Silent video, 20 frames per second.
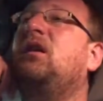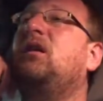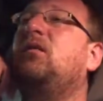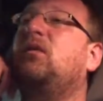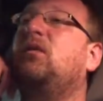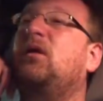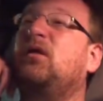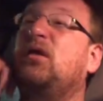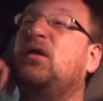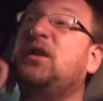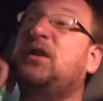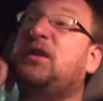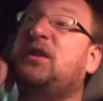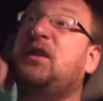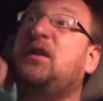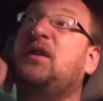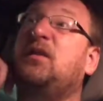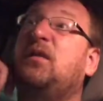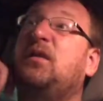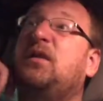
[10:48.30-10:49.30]
We're
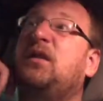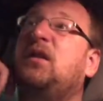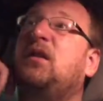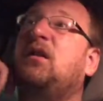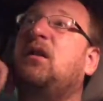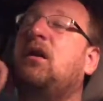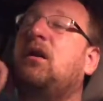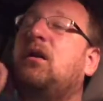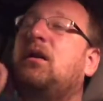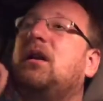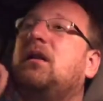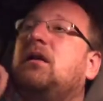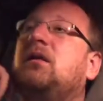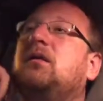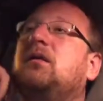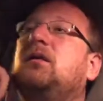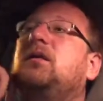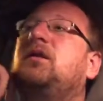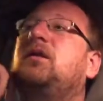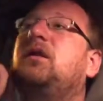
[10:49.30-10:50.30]
Christians, which is hard in our
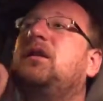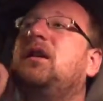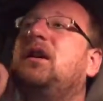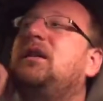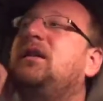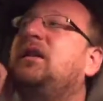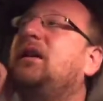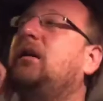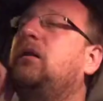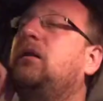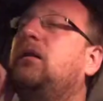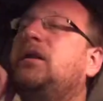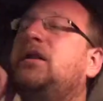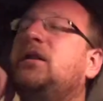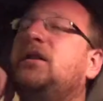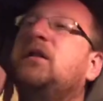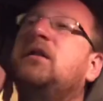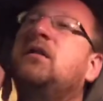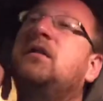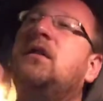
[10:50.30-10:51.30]
culture. It's
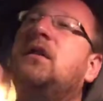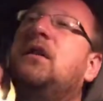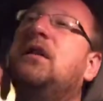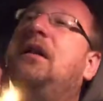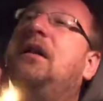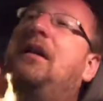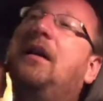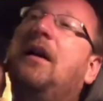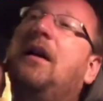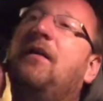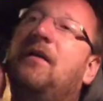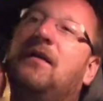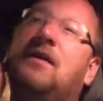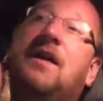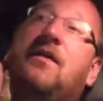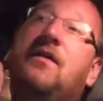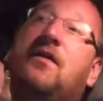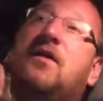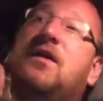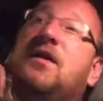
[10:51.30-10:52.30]
anti-Christian. And then a
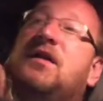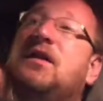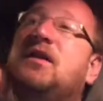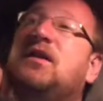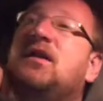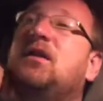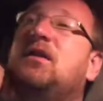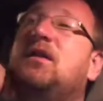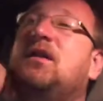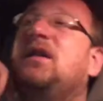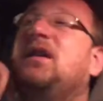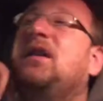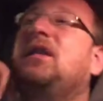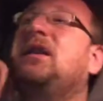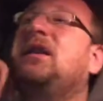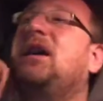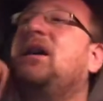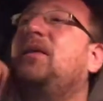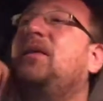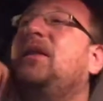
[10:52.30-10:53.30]
lot of the Christian church is
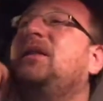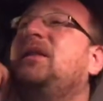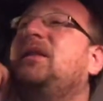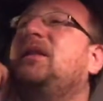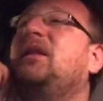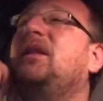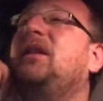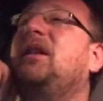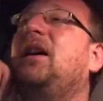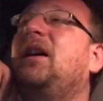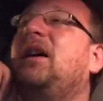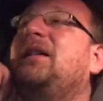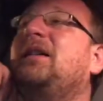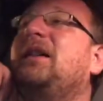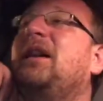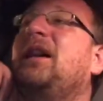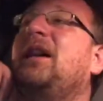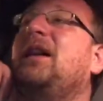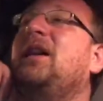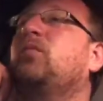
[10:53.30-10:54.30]

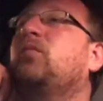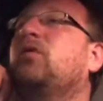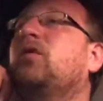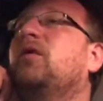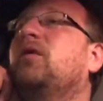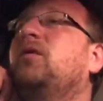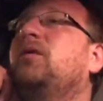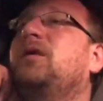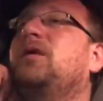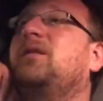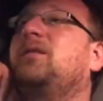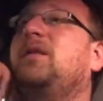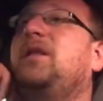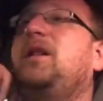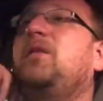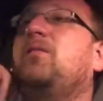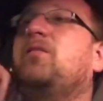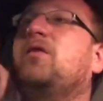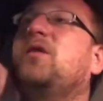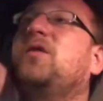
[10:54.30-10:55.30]
anti-Hebrews or
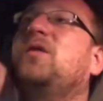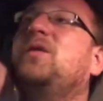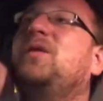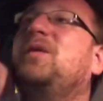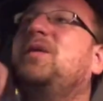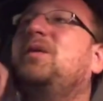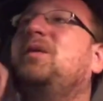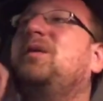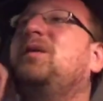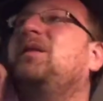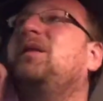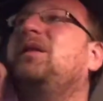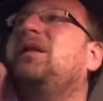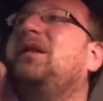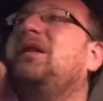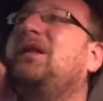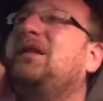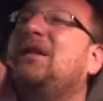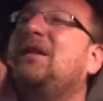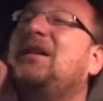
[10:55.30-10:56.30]
Hebrews,
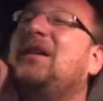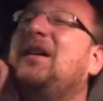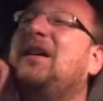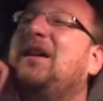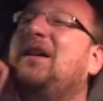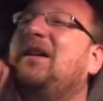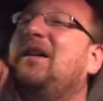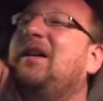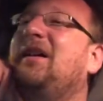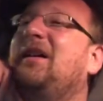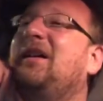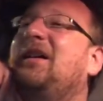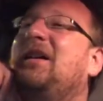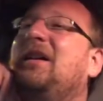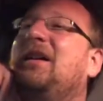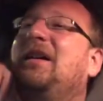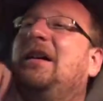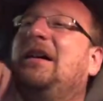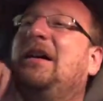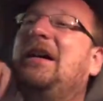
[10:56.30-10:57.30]
and
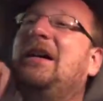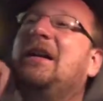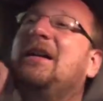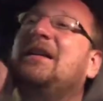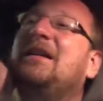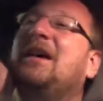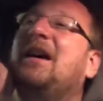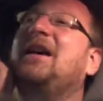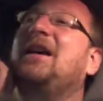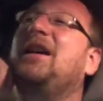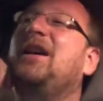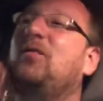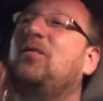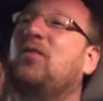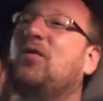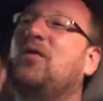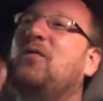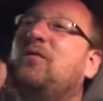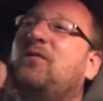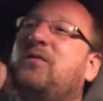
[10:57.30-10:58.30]
a
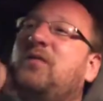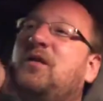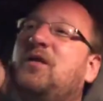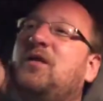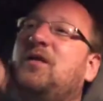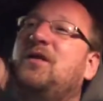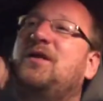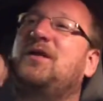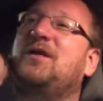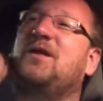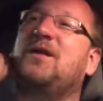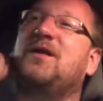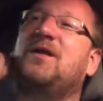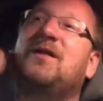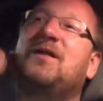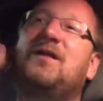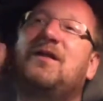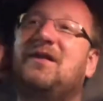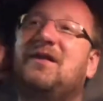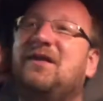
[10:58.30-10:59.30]
anti-Hebrew culture,
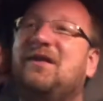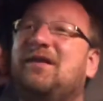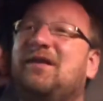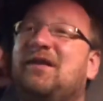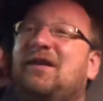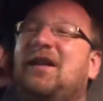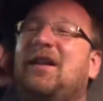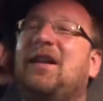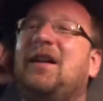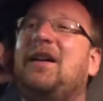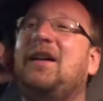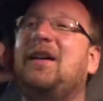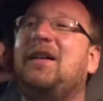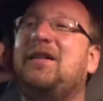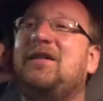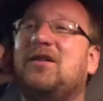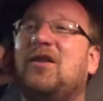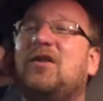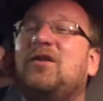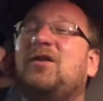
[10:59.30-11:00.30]

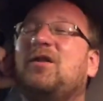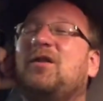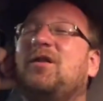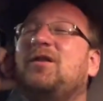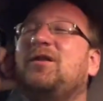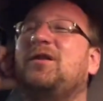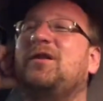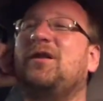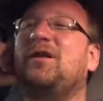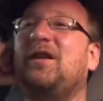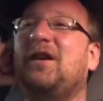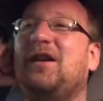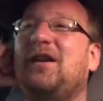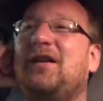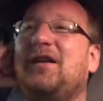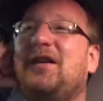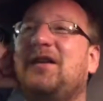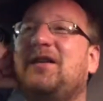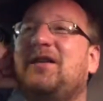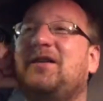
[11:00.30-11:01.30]
church culture, and
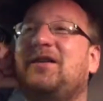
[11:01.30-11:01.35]
the